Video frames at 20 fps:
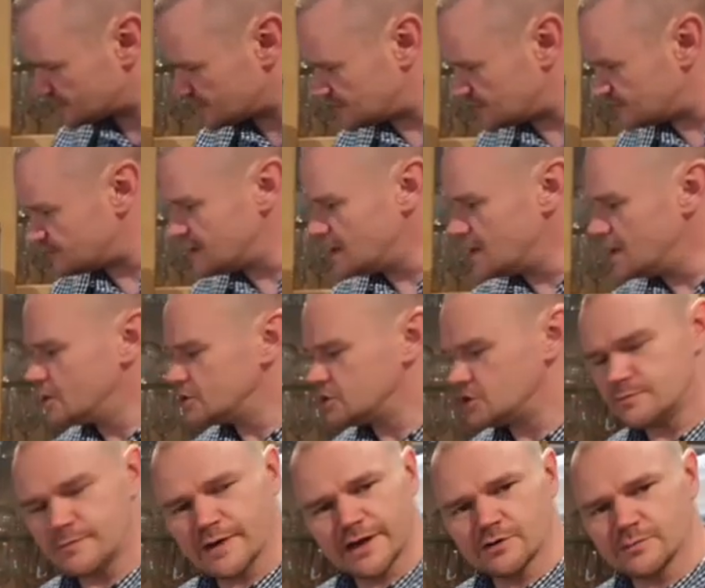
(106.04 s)
in.
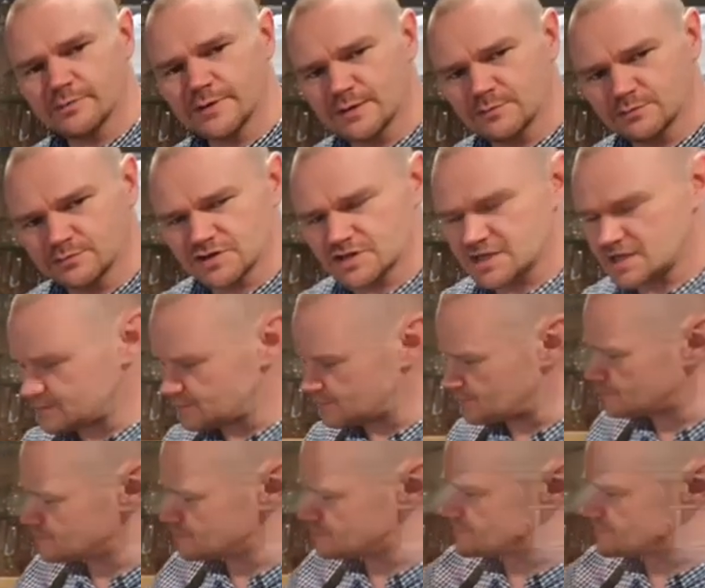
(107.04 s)
You may not be able to hear me once